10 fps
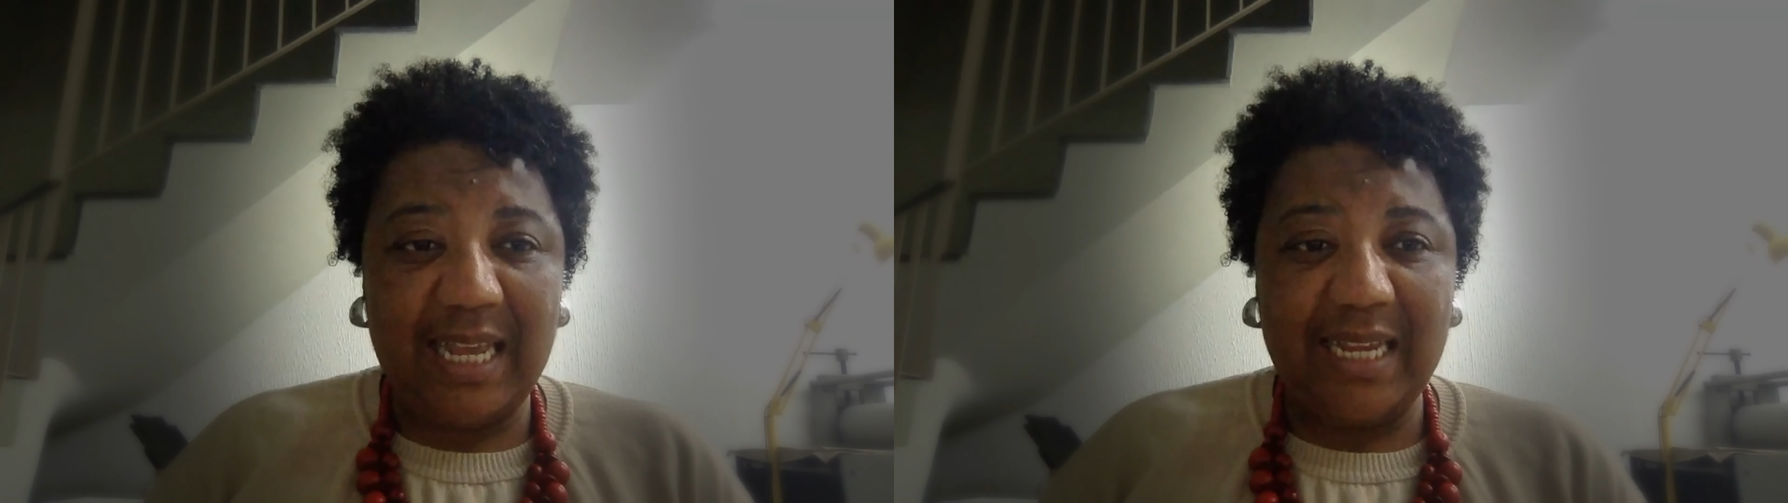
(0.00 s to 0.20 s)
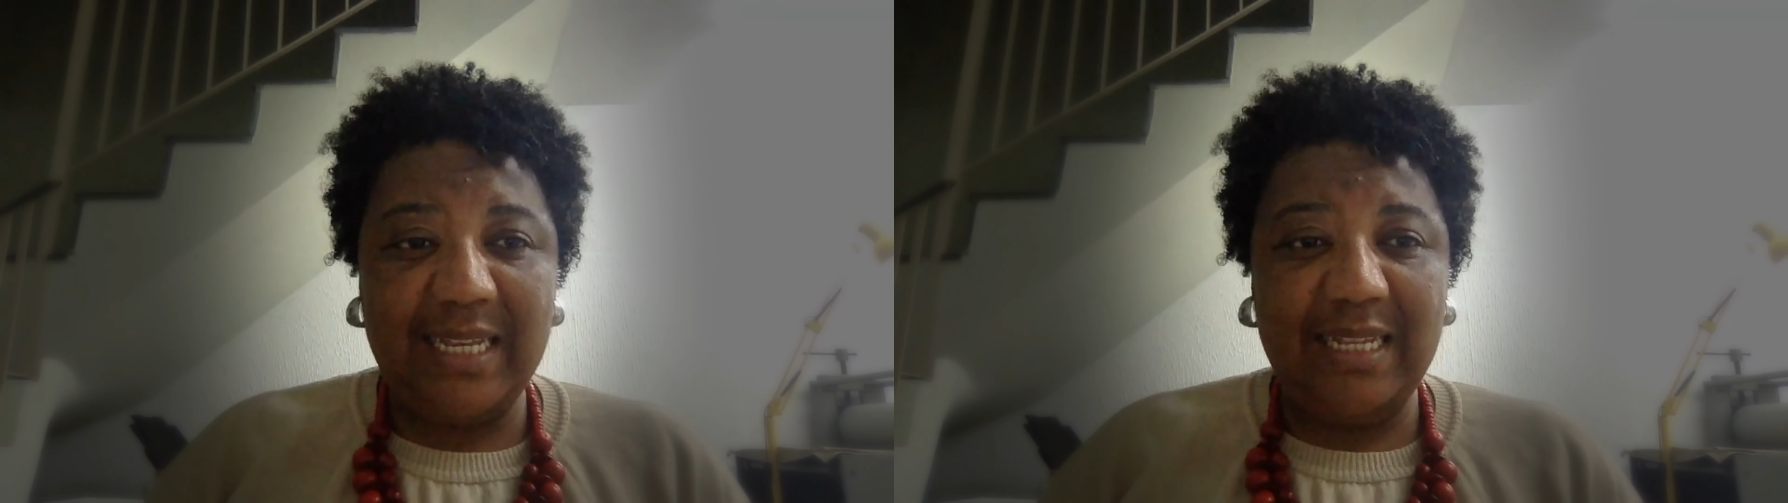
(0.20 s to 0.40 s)

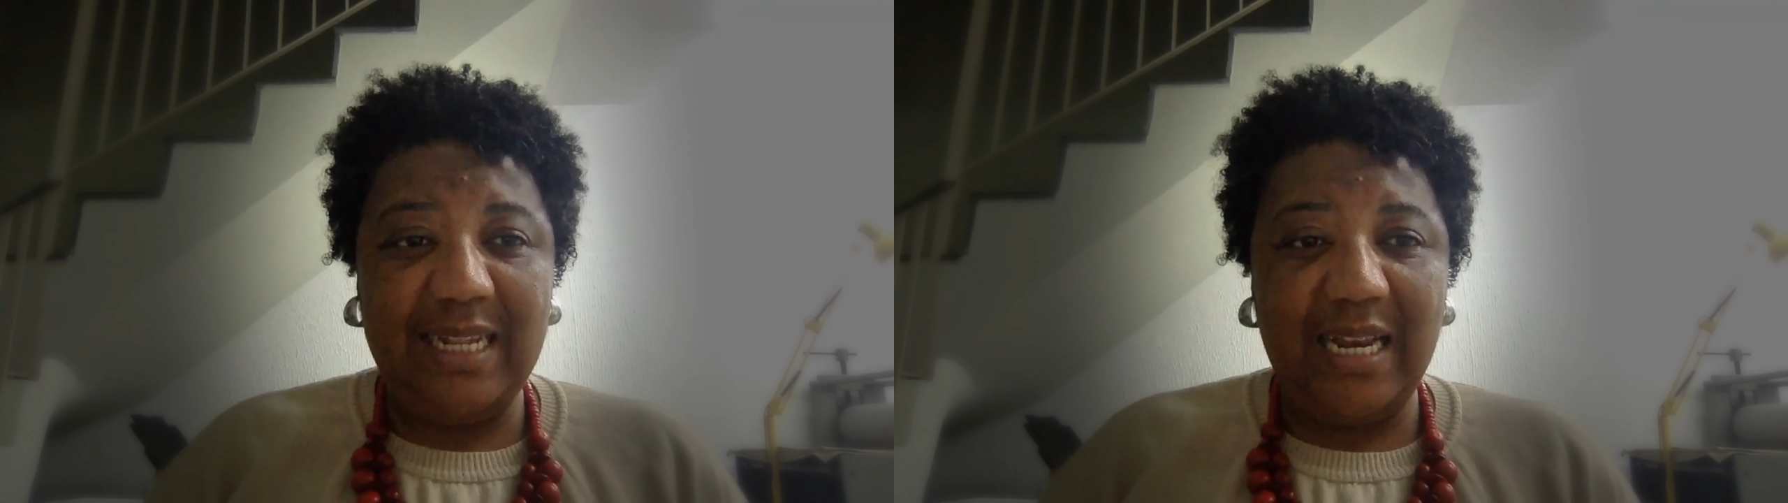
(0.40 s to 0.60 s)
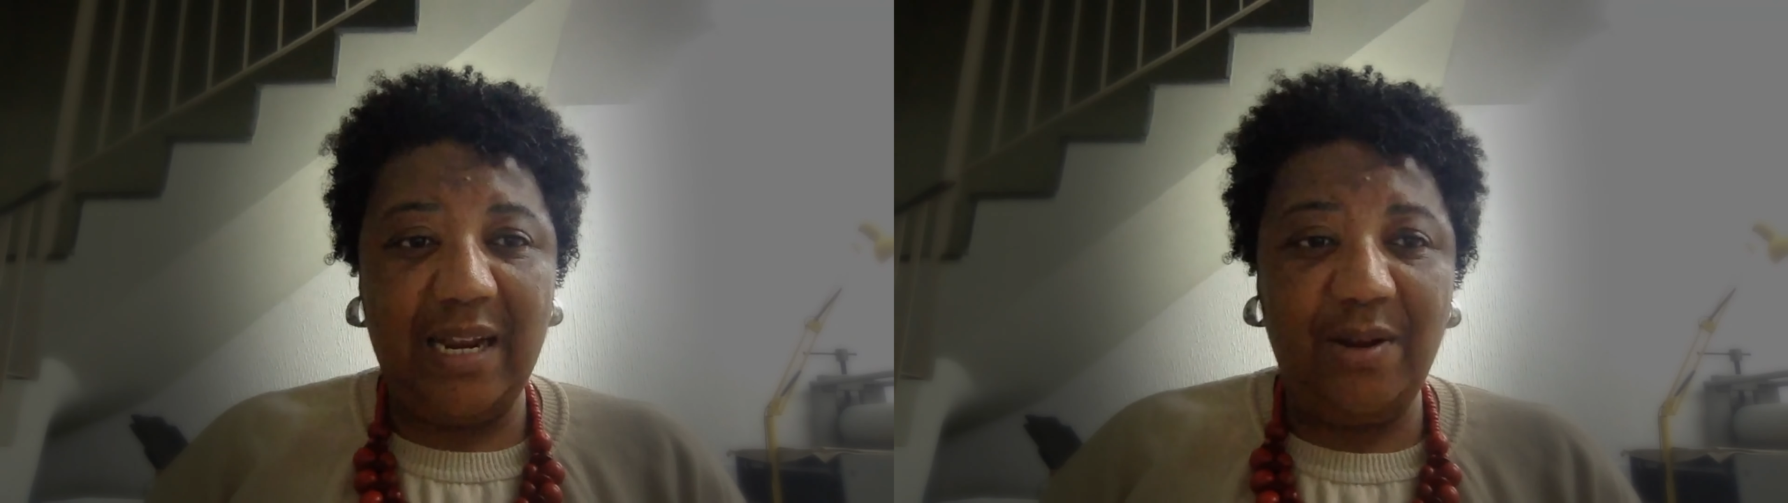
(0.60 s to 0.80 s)
like
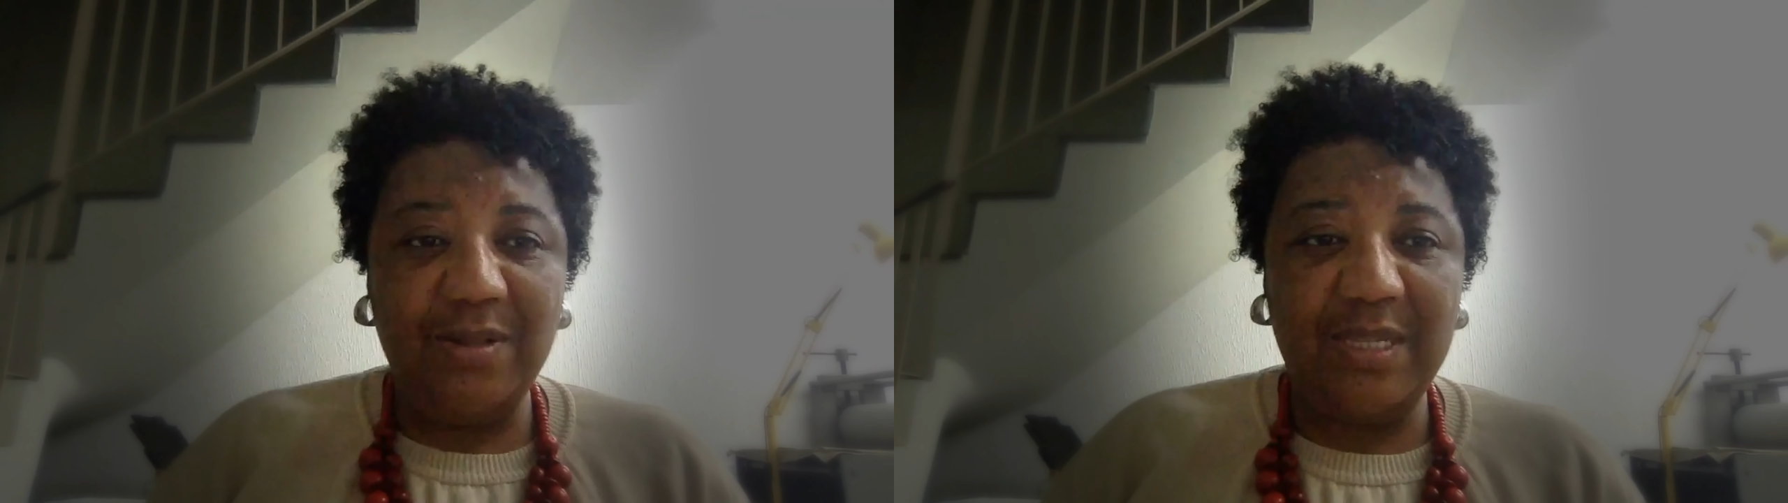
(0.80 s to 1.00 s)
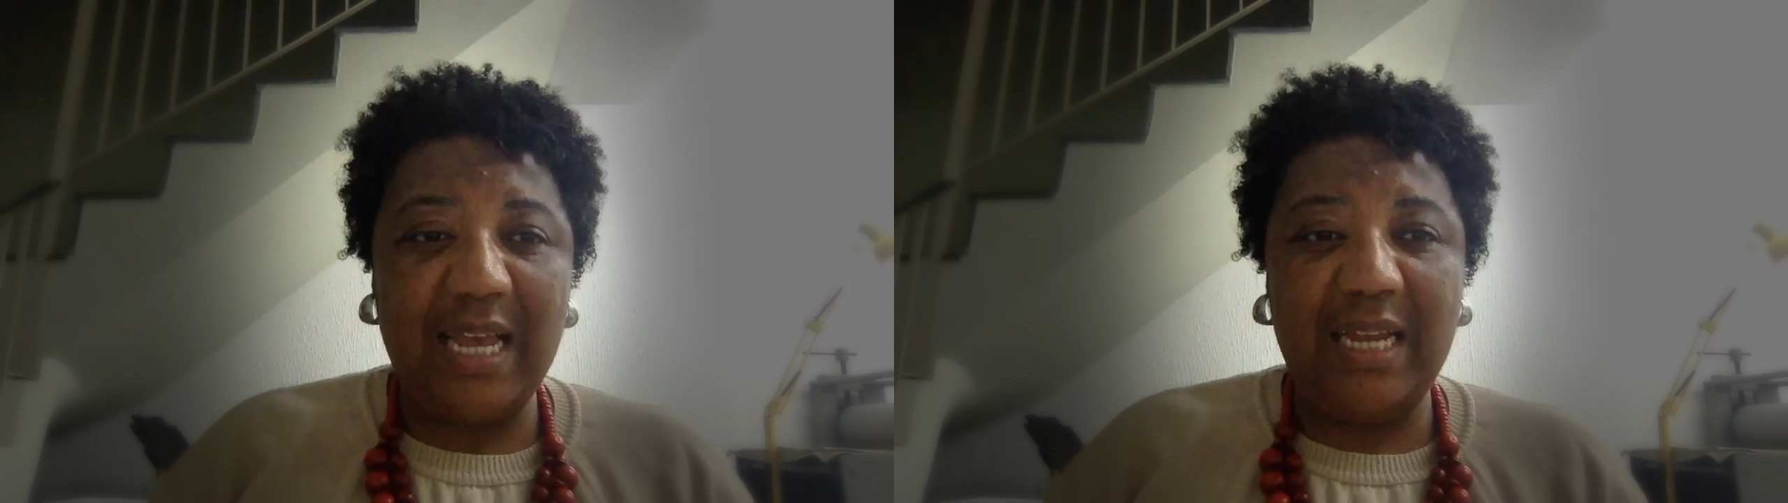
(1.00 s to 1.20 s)
Leila
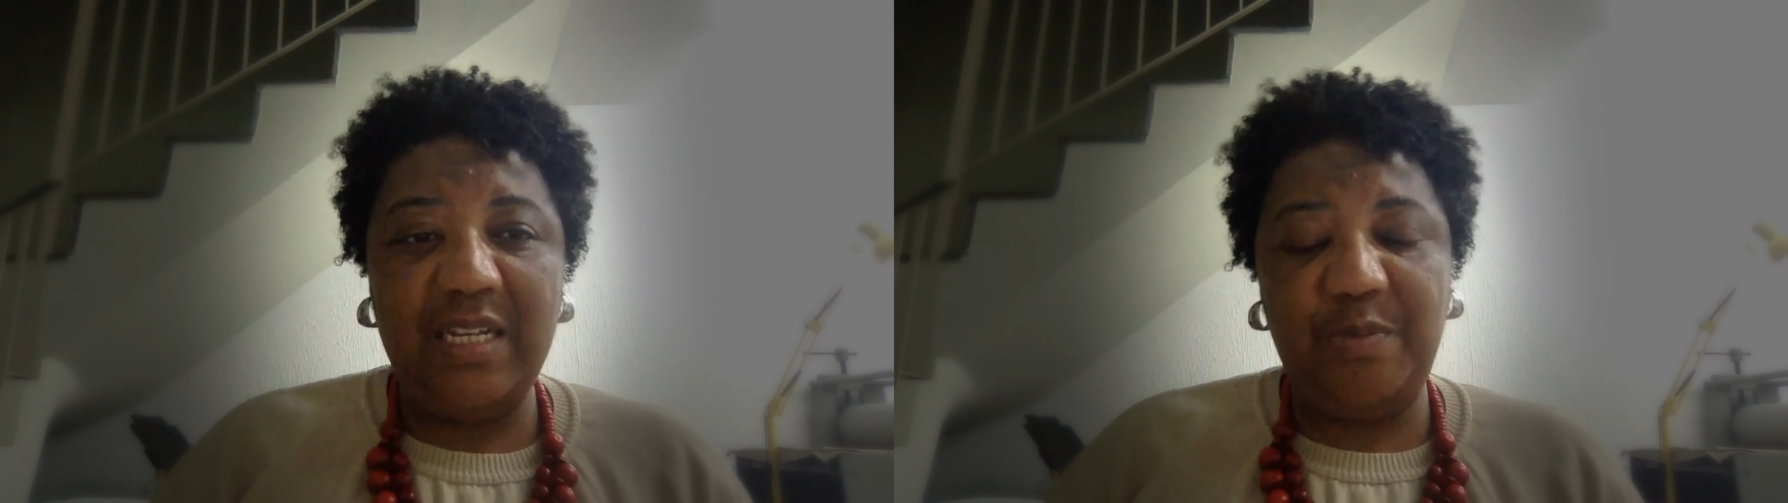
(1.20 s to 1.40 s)
Gonçalves,